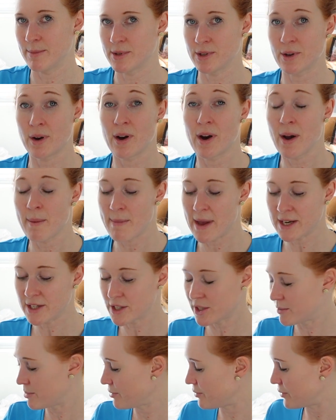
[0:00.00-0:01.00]
So I
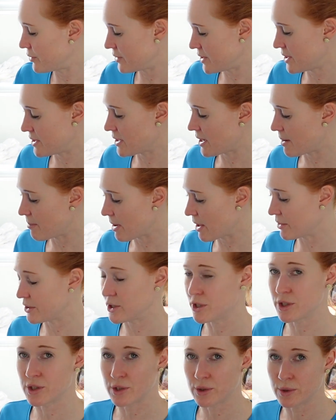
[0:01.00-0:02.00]
mentioned before, didn't I, about the
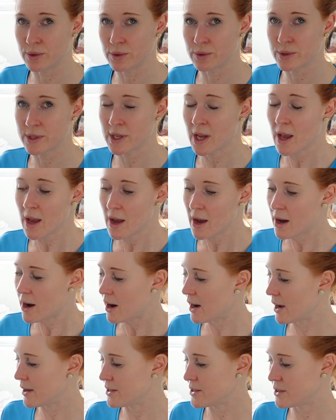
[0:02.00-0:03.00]
shoes.
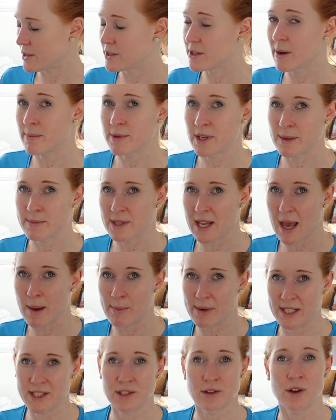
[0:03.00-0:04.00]
I sometimes get a
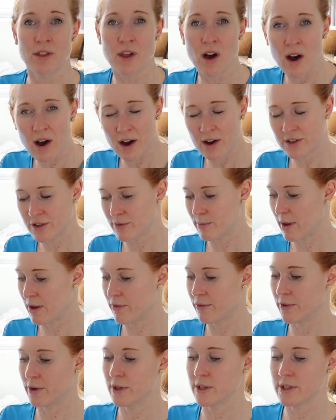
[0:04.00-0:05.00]
blister on the arch of my
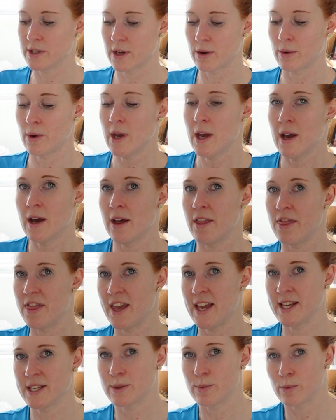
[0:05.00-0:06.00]
foot. So
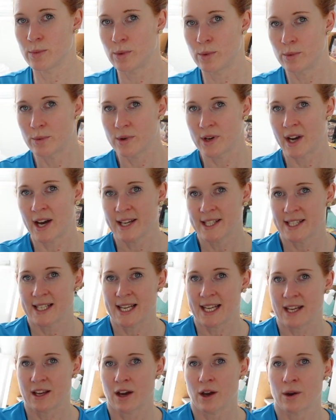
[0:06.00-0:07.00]
this will
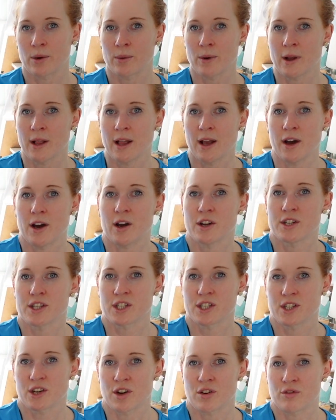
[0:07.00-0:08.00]
nicely go
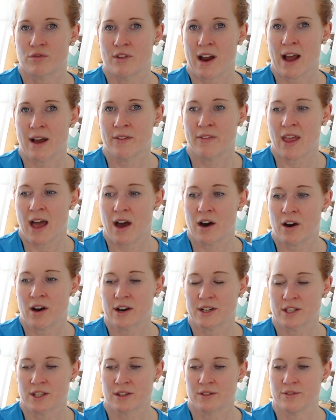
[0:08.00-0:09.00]
just around that
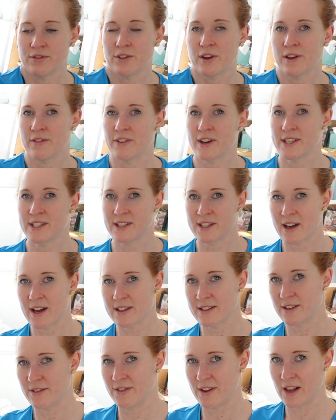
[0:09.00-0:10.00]
arch of the foot if I
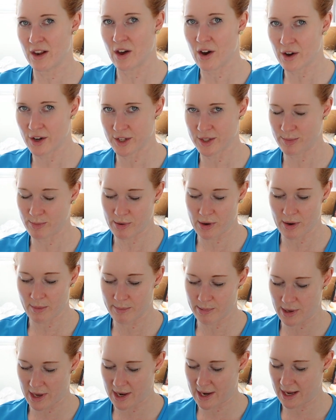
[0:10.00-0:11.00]
start to feel a hot spot
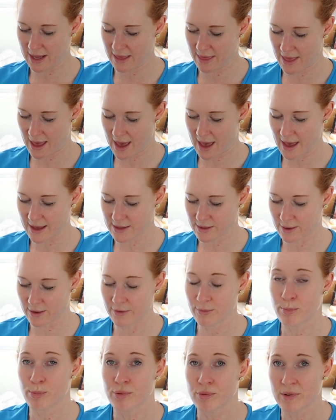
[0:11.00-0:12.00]
burning there. So
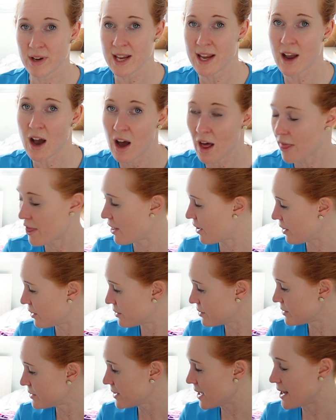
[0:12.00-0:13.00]
I've pre-cut
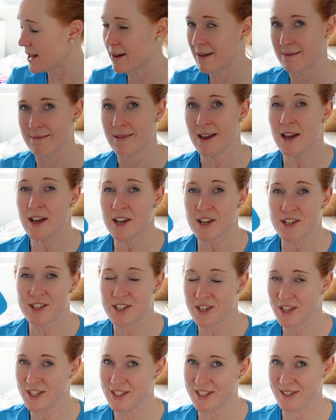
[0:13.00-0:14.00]
those in
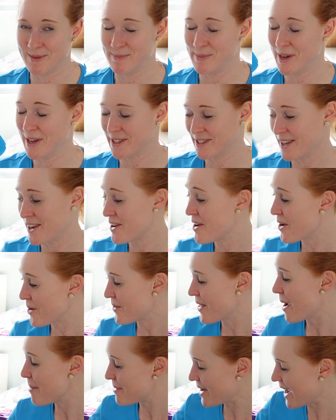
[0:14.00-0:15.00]
just because I know
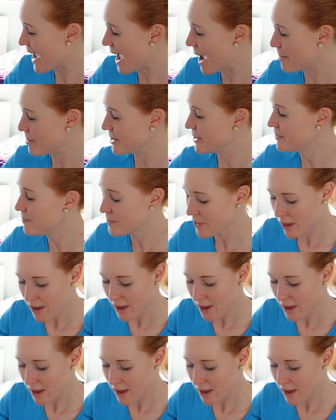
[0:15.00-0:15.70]
that might happen.